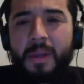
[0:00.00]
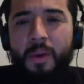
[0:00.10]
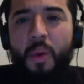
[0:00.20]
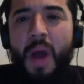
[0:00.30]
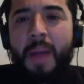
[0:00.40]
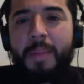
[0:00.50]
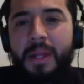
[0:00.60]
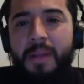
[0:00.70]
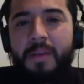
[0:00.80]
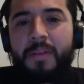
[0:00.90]
who I
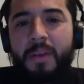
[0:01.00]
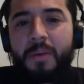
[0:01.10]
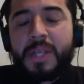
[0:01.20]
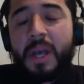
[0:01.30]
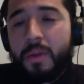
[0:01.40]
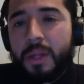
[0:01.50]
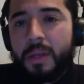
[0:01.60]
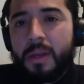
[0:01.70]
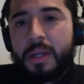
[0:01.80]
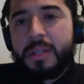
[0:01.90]
believe if he was
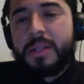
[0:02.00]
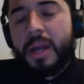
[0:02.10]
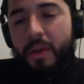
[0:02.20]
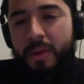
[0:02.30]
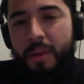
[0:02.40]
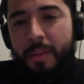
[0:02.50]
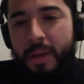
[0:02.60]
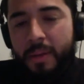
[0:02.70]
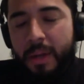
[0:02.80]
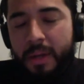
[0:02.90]
healthy, he's not healthy by
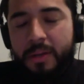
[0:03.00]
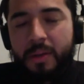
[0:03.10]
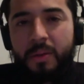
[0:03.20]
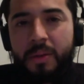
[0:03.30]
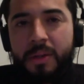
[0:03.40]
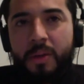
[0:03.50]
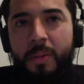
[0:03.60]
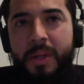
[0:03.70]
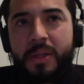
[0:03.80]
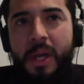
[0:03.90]
the way. So Luis
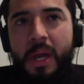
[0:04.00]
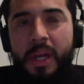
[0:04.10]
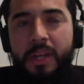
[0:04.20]
Lopez is